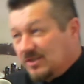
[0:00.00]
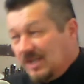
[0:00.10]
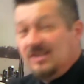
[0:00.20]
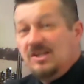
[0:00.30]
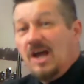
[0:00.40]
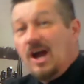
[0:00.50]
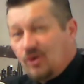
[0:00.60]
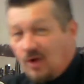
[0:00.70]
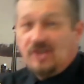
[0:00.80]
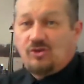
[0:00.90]
see a
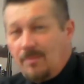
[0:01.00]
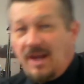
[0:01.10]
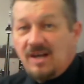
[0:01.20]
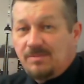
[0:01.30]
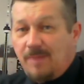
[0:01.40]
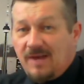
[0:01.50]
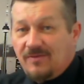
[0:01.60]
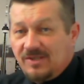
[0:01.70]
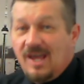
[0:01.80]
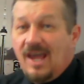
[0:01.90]
great, tremendous
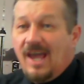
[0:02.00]
benefit,